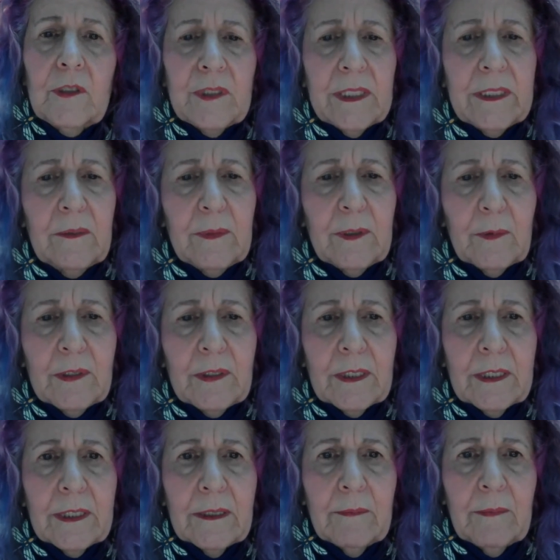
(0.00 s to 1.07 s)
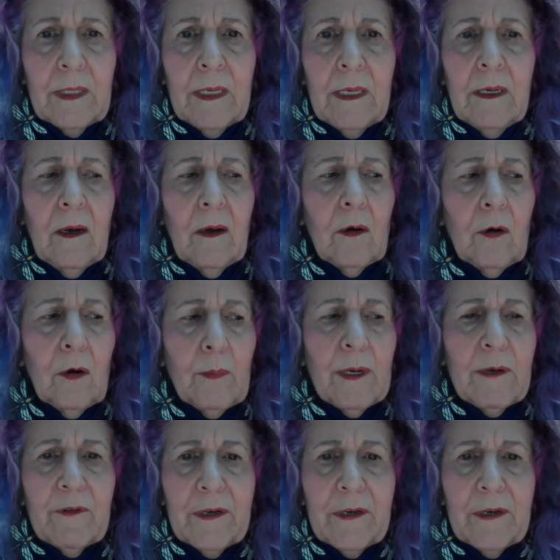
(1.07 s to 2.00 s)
said to me one time, well,